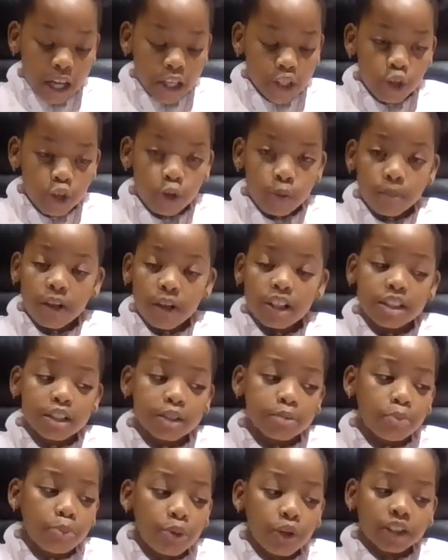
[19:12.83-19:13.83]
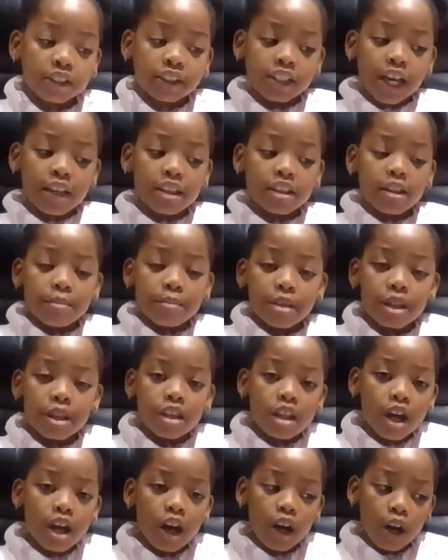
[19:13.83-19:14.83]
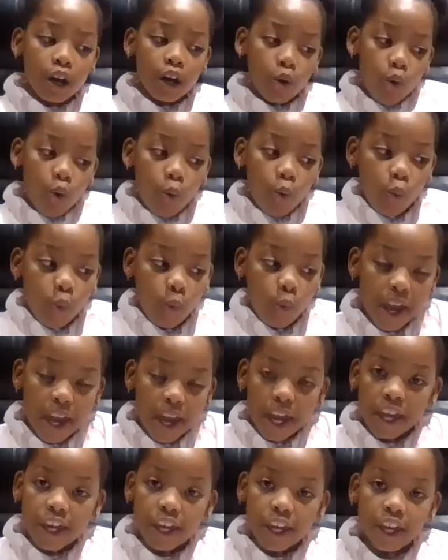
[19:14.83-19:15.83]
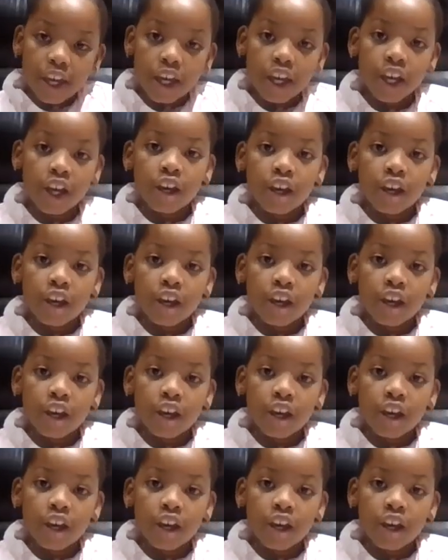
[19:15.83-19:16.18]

you must protect them in a way